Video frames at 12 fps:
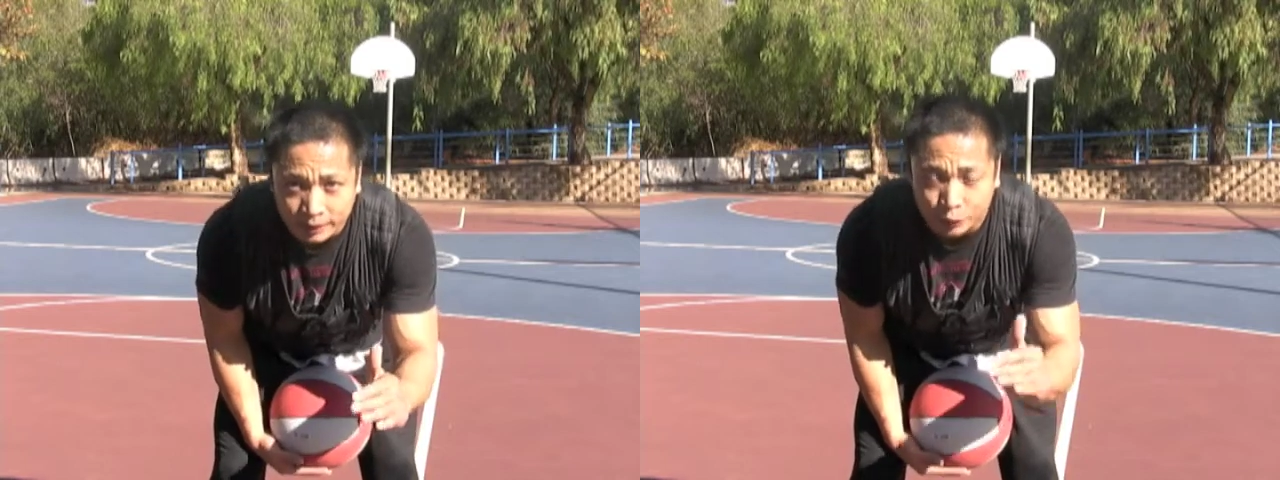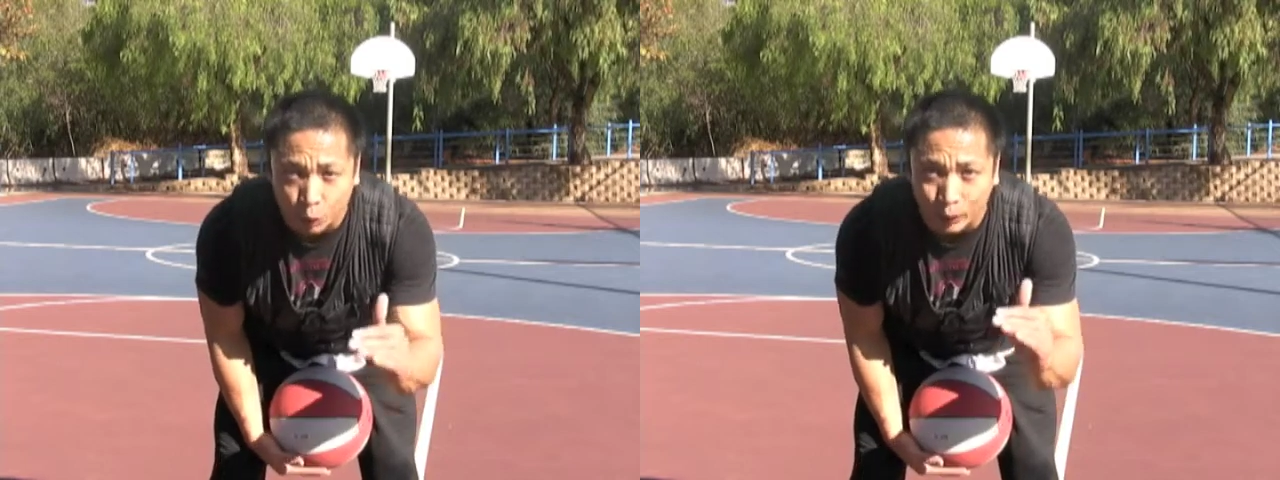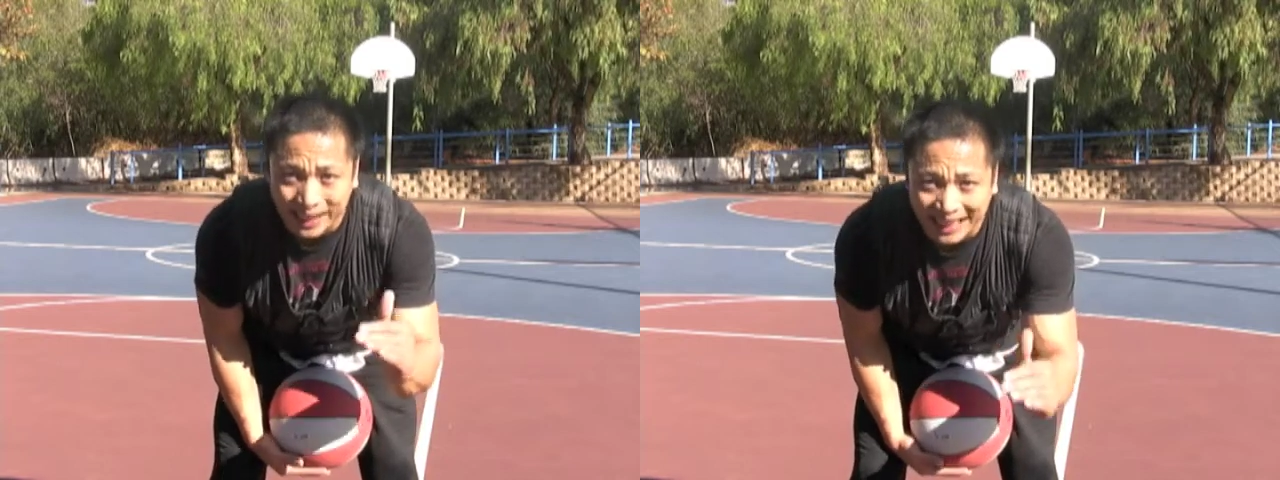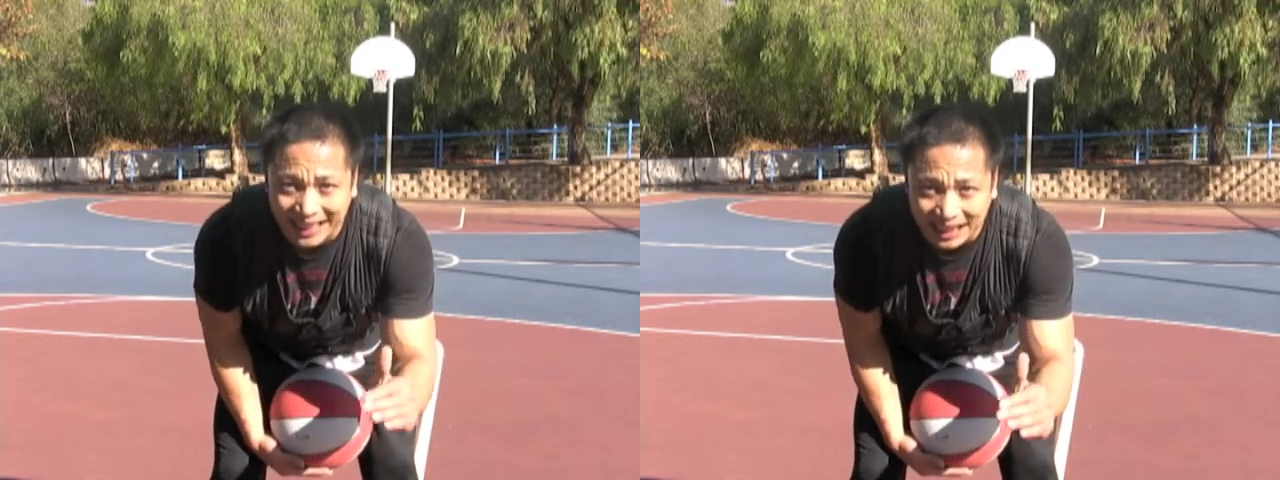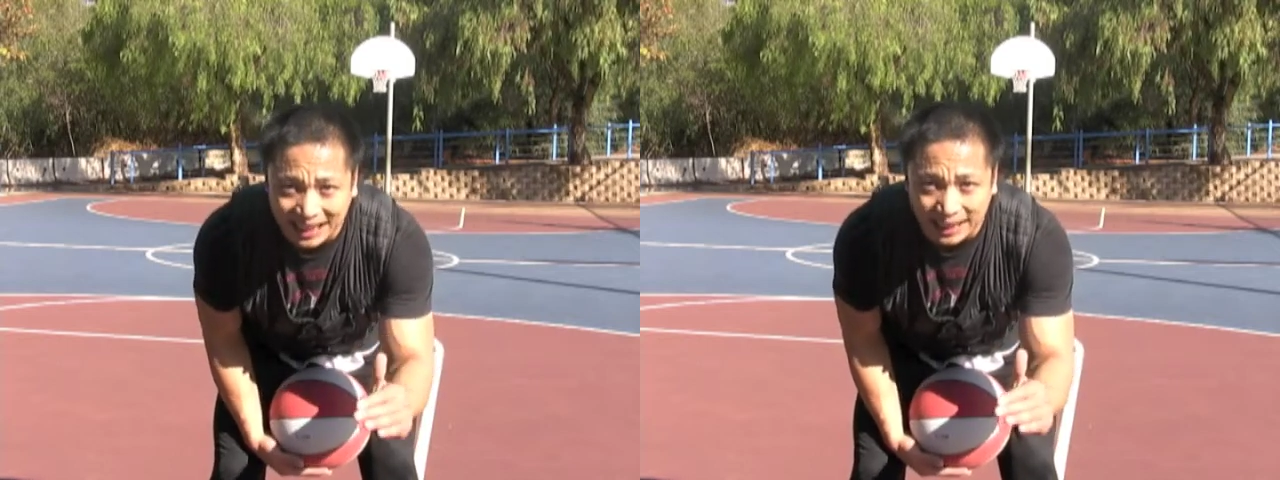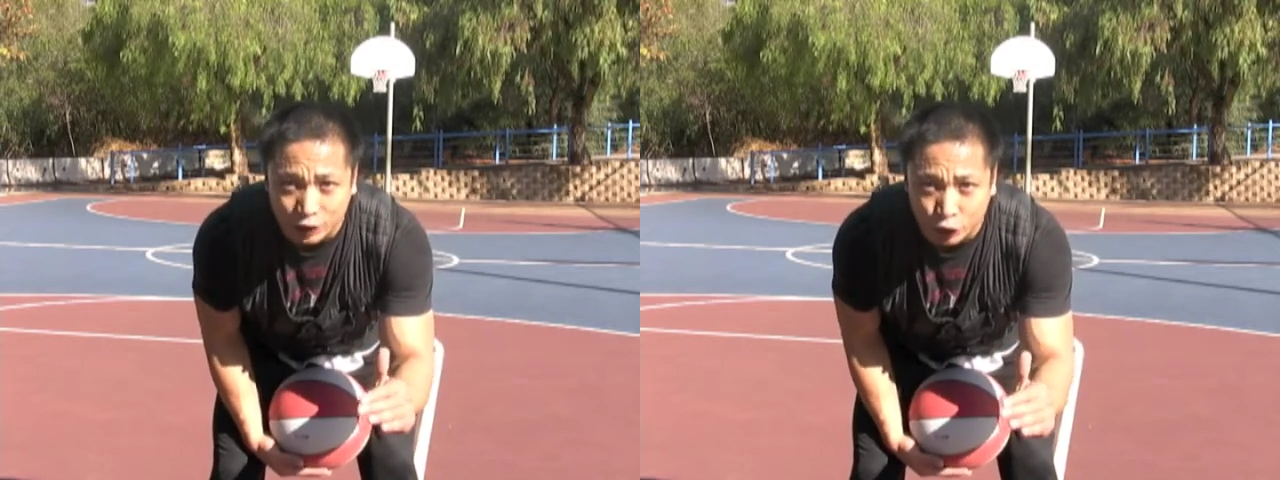so he
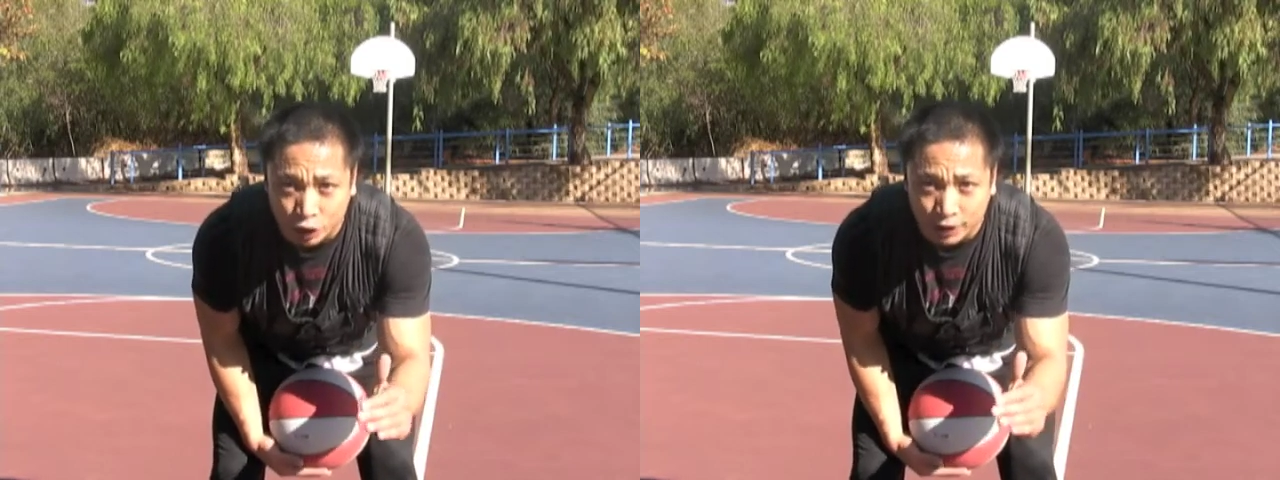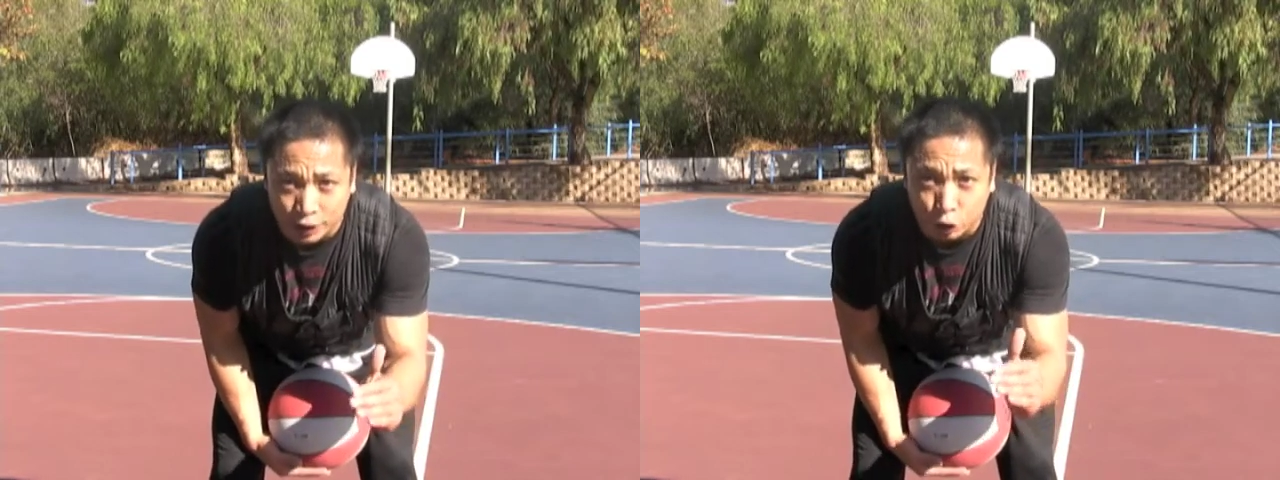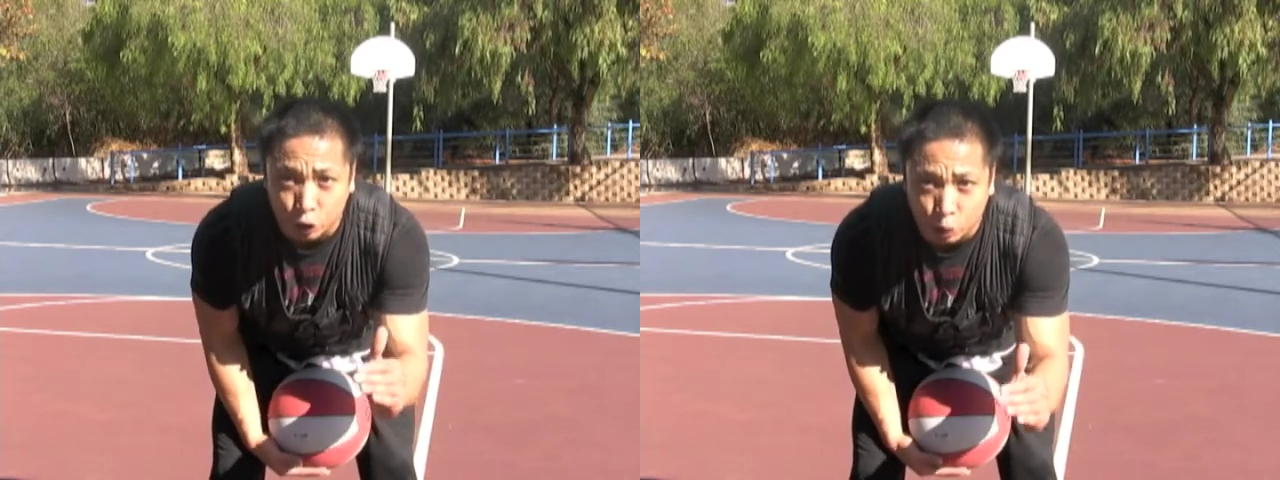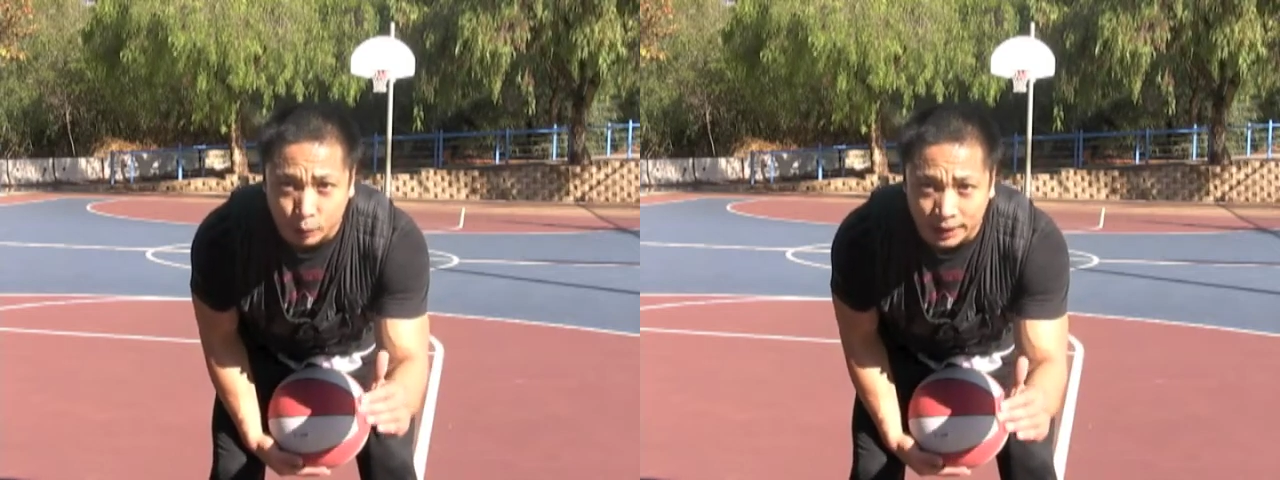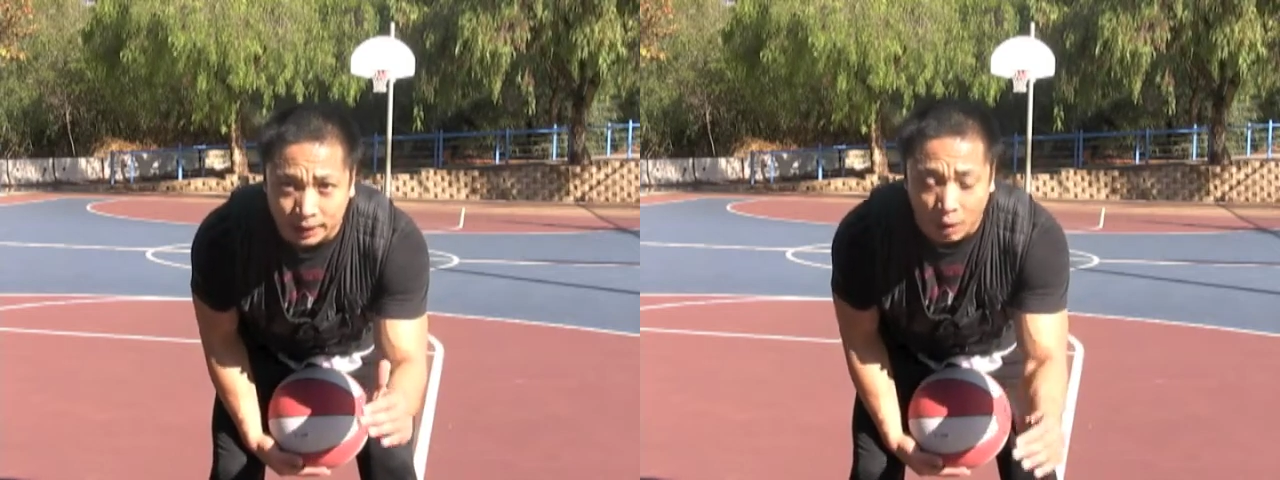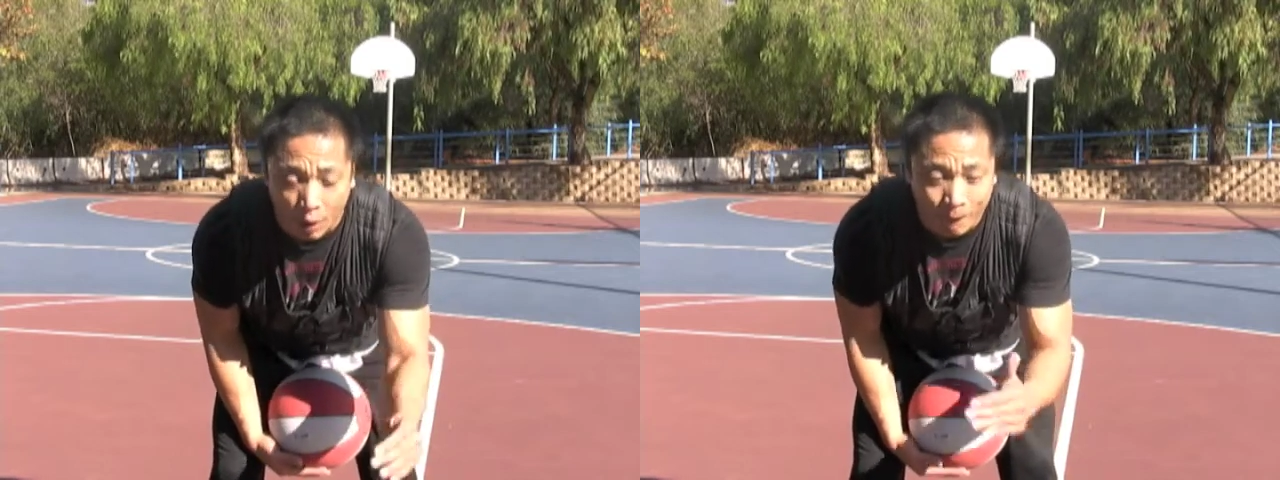thinks you're gonna do it